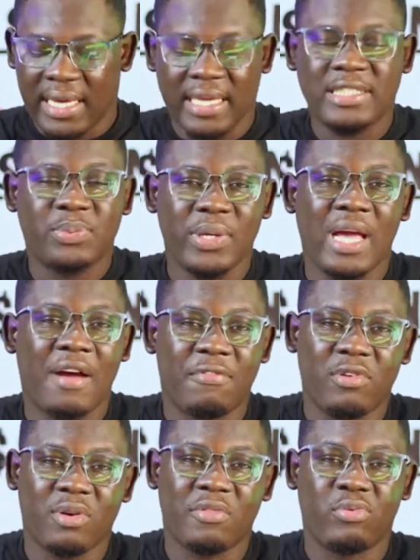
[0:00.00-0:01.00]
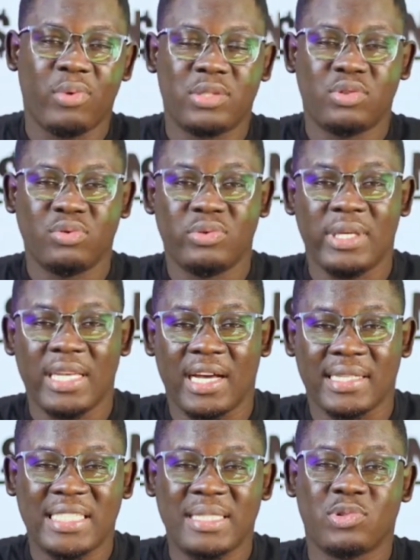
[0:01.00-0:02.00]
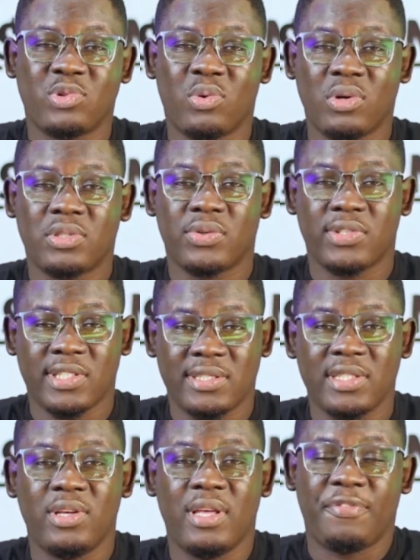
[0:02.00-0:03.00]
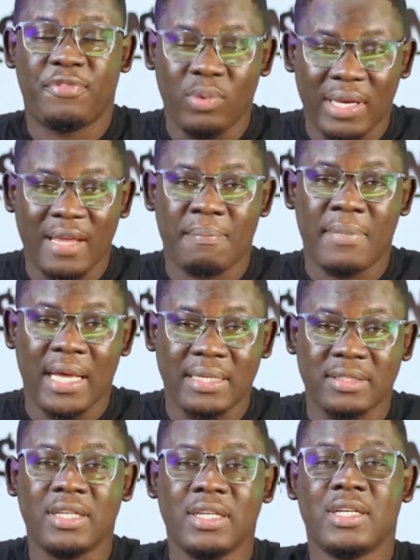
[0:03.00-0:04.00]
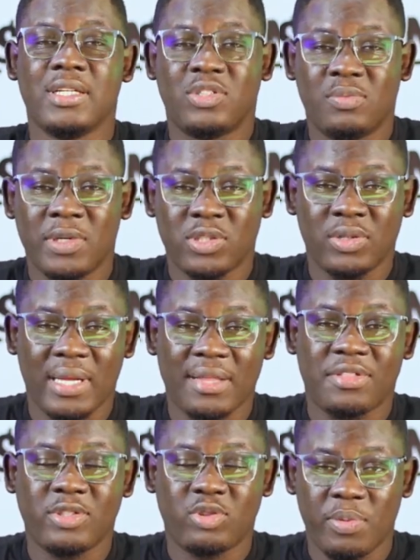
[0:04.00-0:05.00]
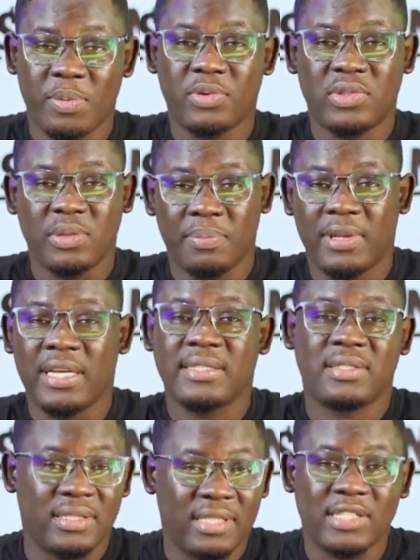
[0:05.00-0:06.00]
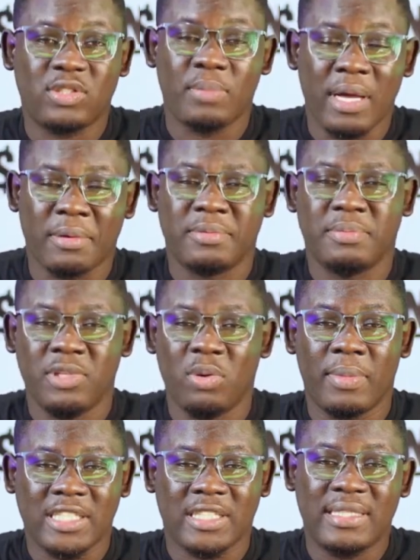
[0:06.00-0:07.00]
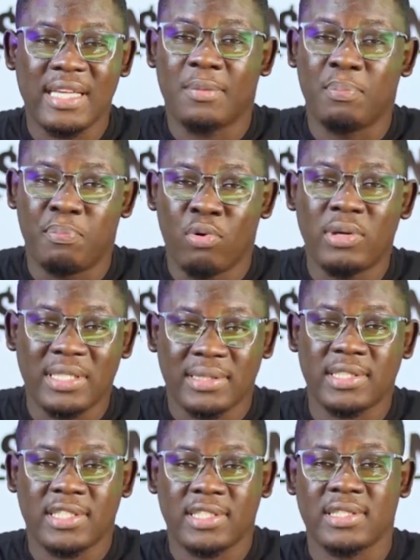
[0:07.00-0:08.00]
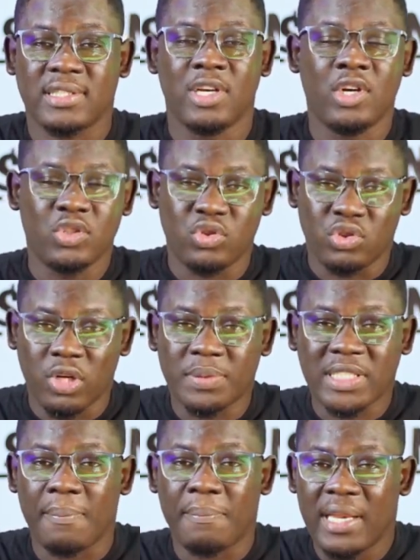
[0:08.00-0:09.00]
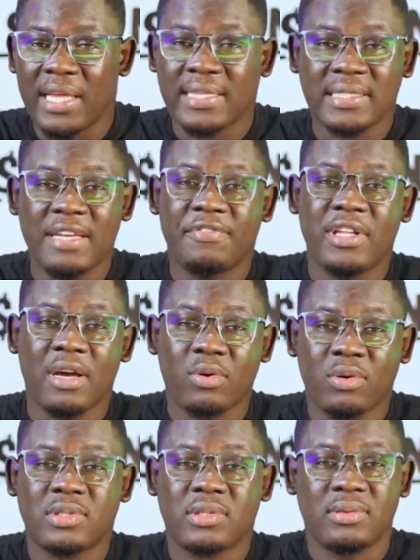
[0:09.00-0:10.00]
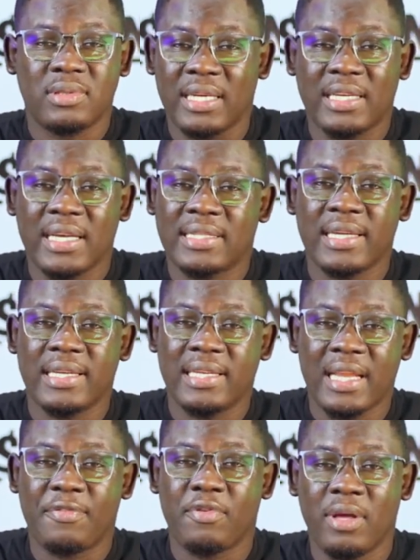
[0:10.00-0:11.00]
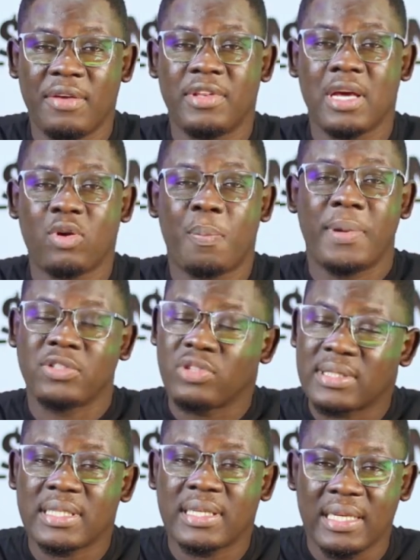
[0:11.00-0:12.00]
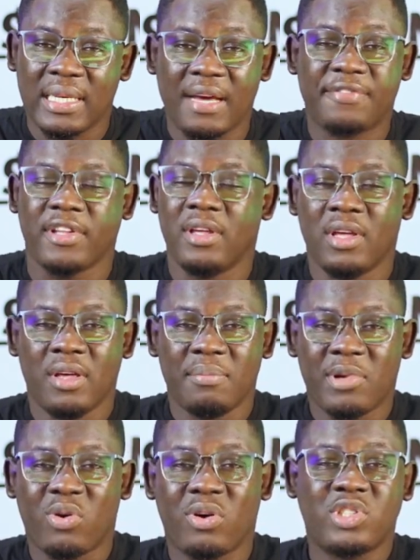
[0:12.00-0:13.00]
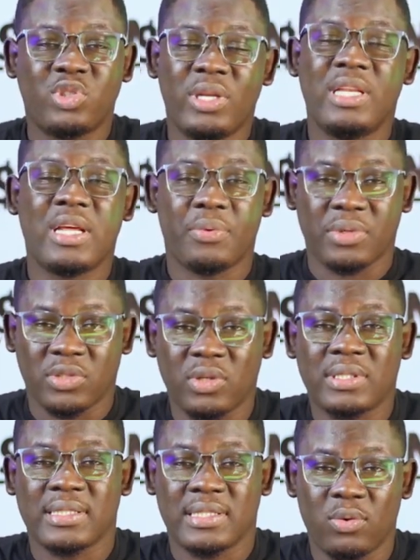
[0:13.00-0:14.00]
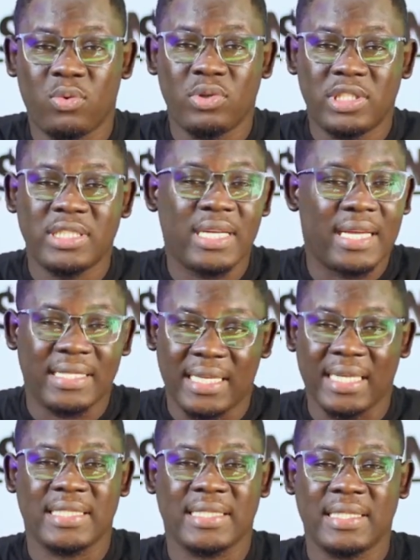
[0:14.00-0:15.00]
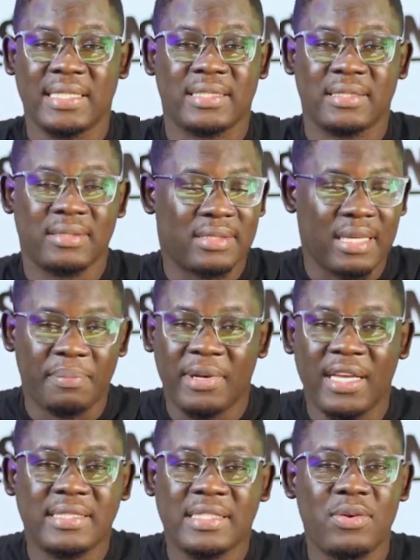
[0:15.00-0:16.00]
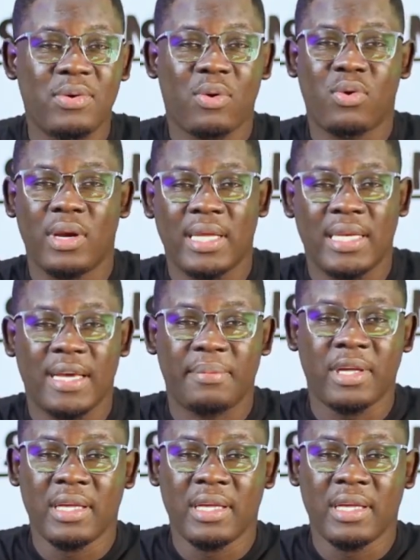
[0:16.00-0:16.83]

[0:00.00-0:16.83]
and we have a lot of work to do in our team. So Coach Chris Sitting, if you are the man to make sure that things will be put in place, yes, you must take bold decisions, drop some players if they are not dedicated enough or if they are not patriotic enough, because you need the results as a coach, and that is it. Some players that you are calling them,